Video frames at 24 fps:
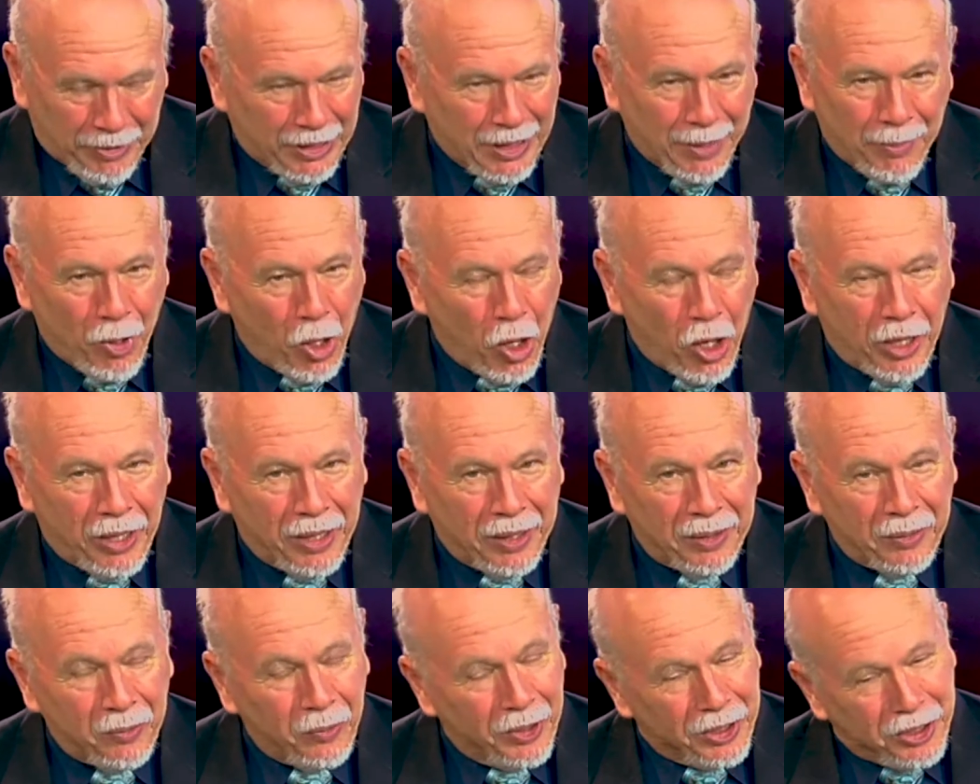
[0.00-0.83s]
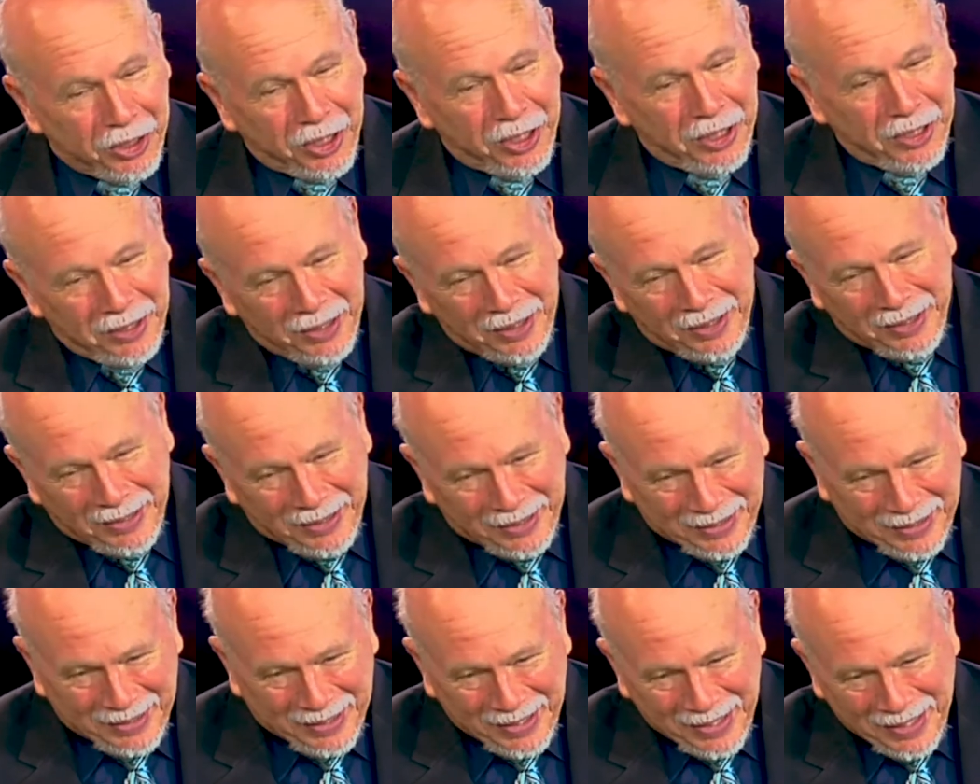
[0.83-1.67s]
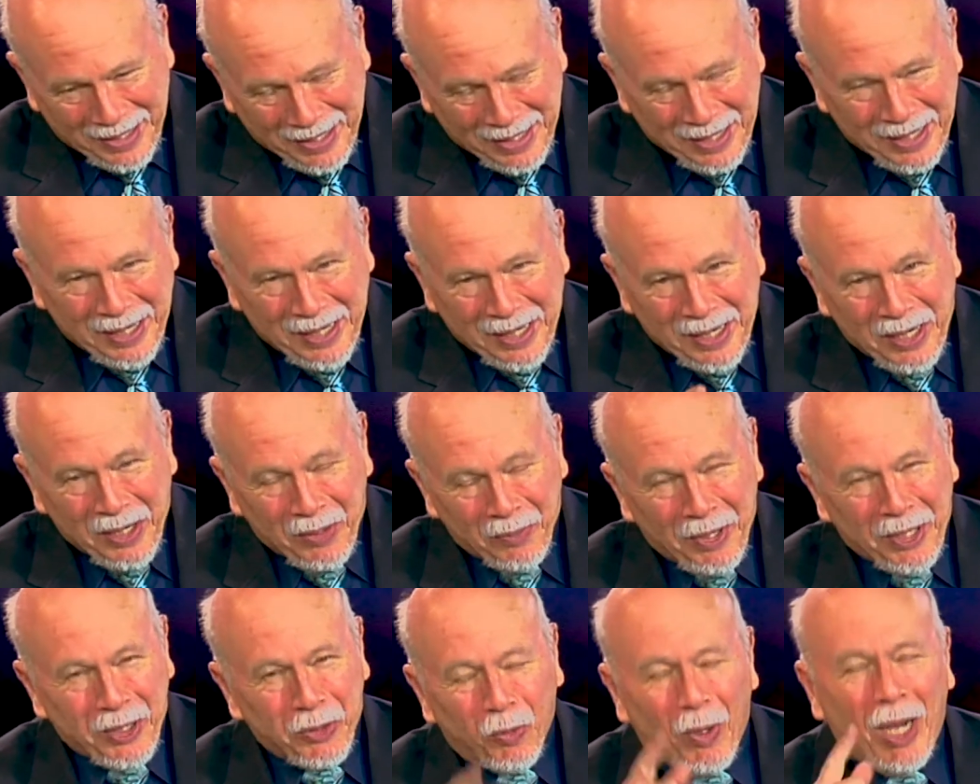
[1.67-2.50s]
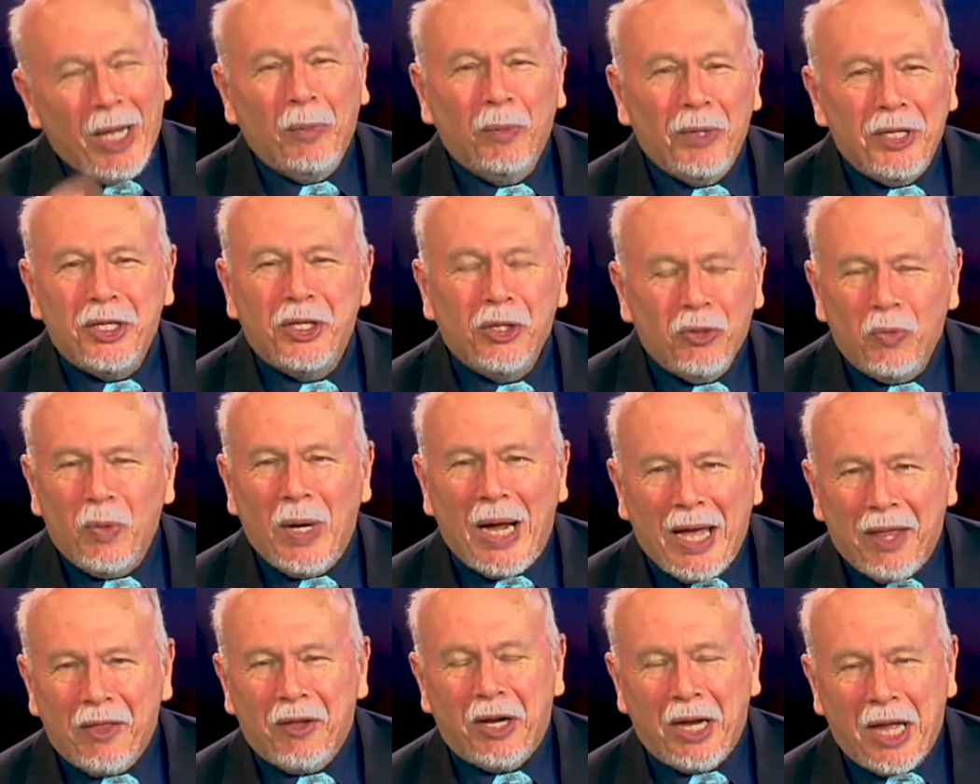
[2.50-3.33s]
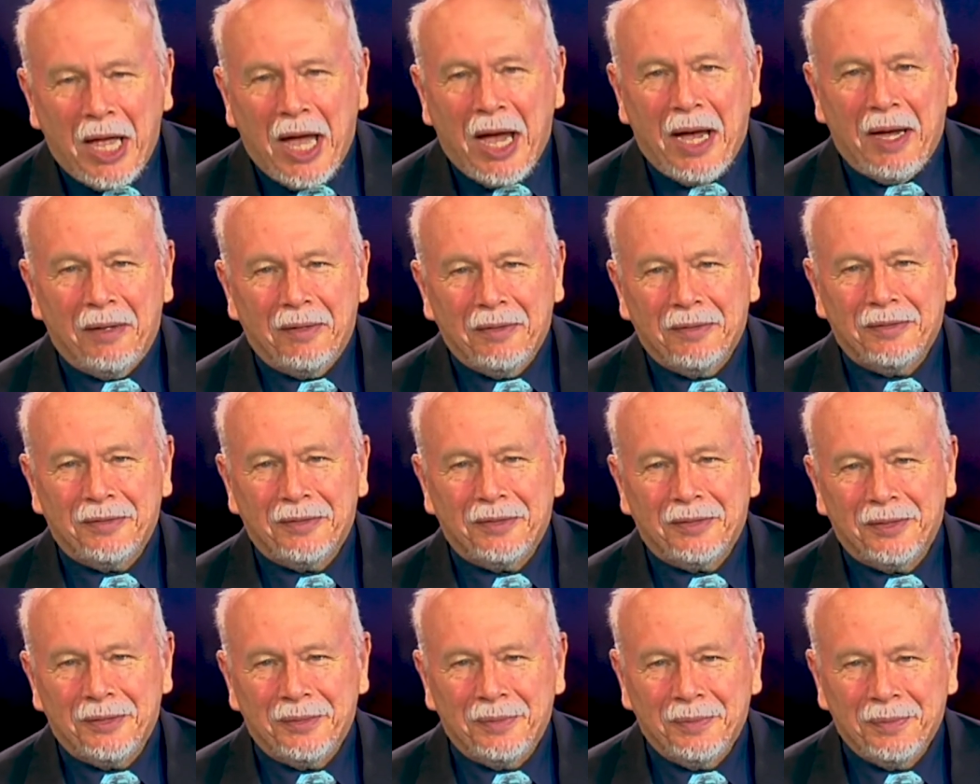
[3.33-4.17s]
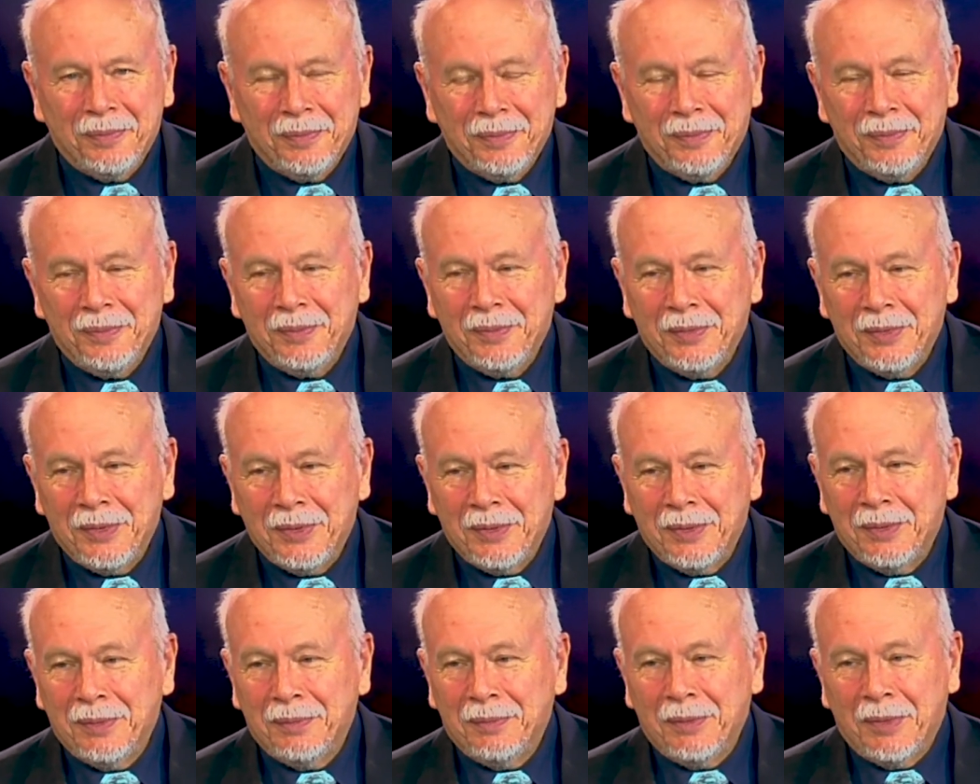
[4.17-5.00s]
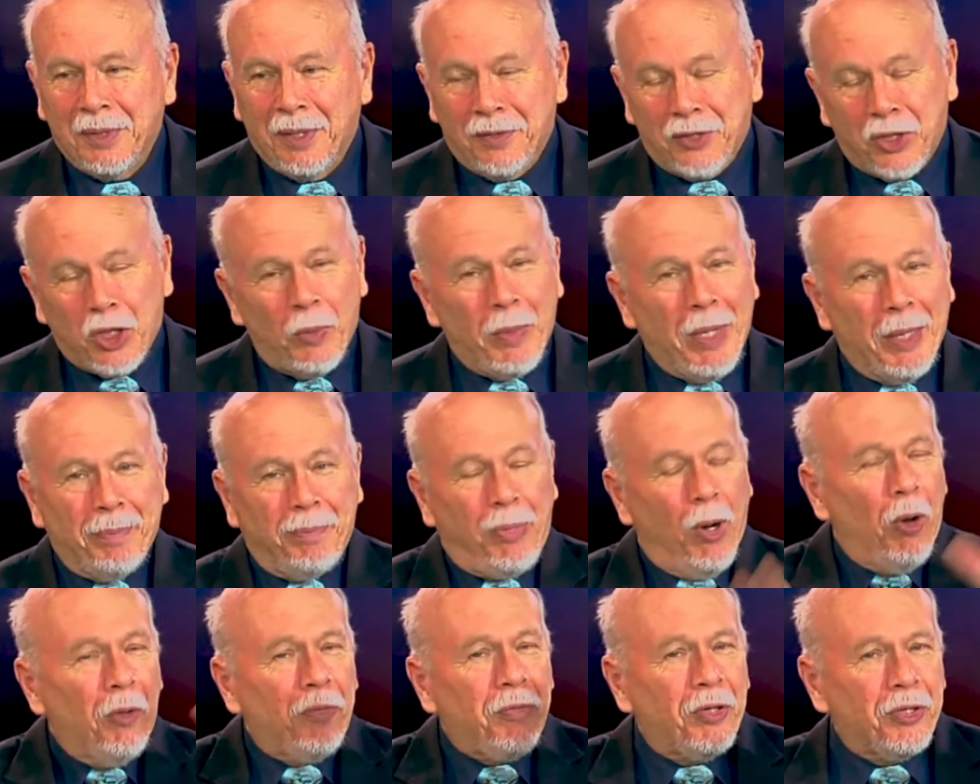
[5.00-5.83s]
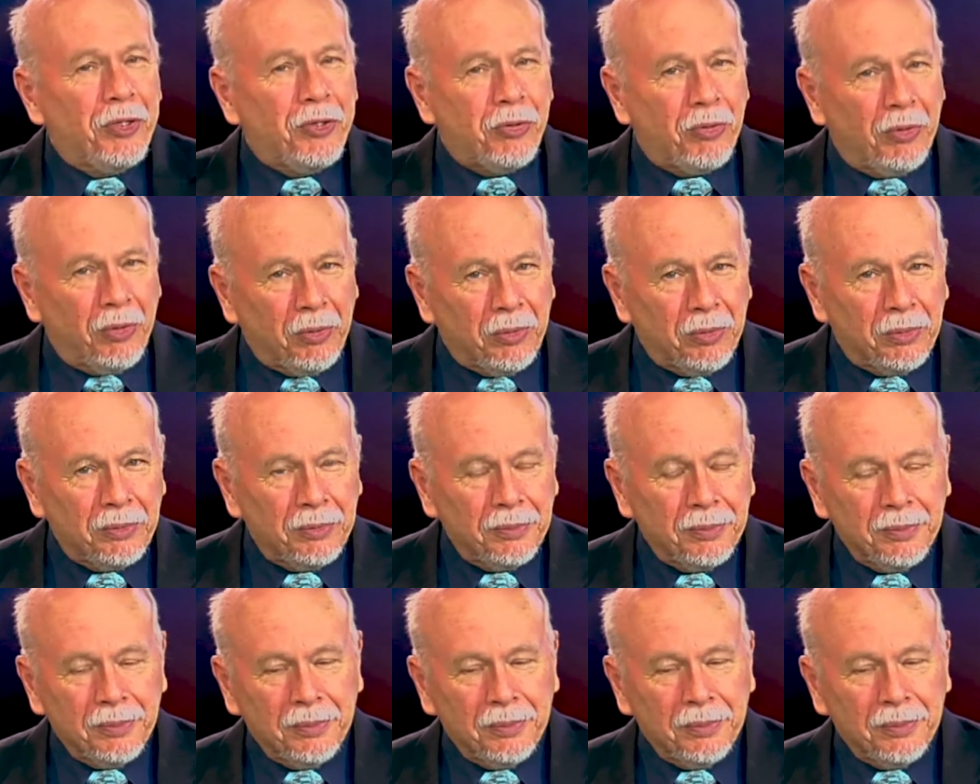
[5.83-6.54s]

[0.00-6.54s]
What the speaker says: in the morning, which one would you rather have? Assuming both are true,